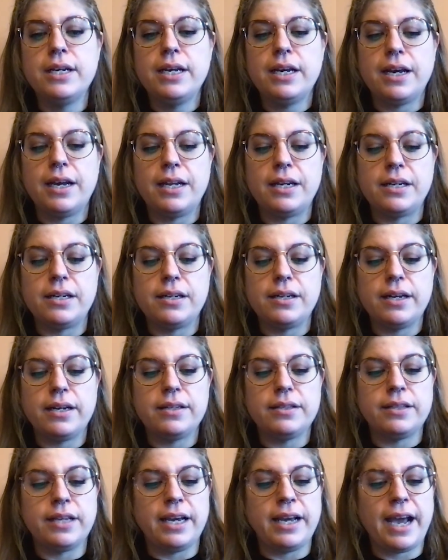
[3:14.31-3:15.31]
And
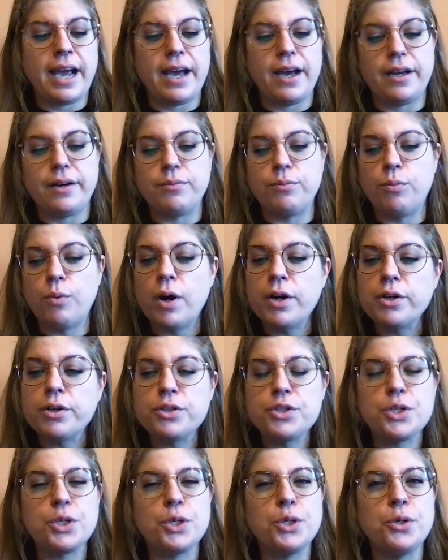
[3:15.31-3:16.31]
they had one or
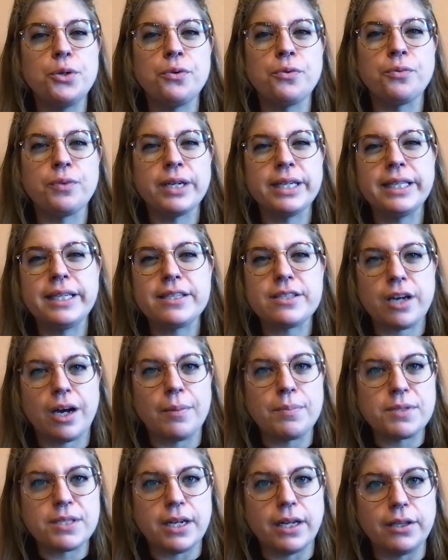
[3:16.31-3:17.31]
two really
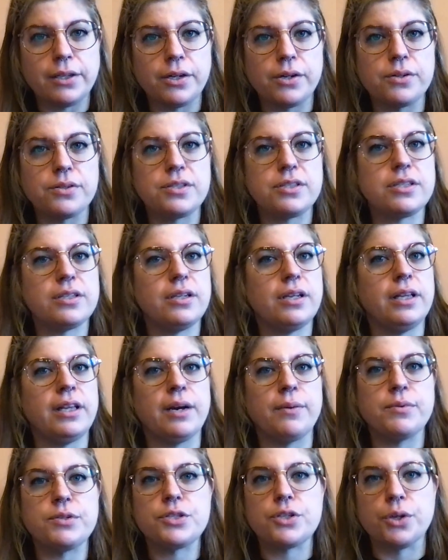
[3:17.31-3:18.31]
top sellers, and that
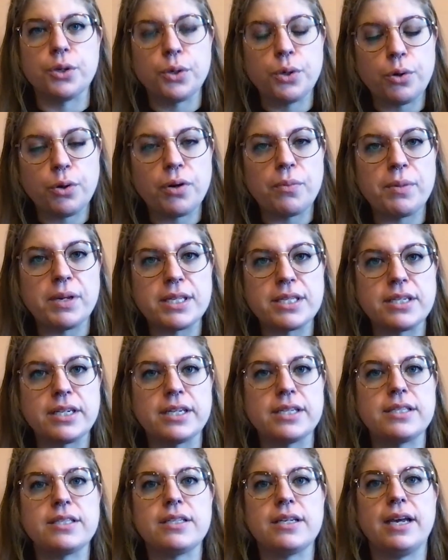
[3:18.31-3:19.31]
was their core
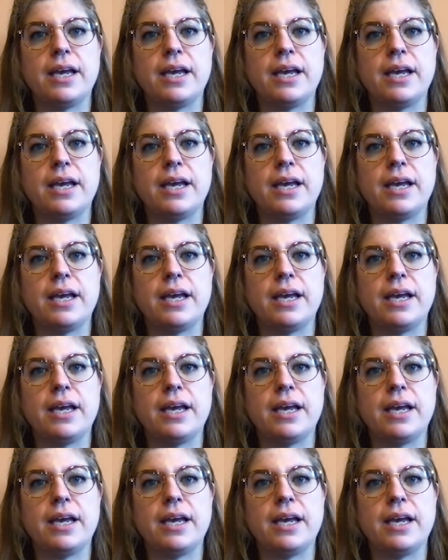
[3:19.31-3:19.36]
business.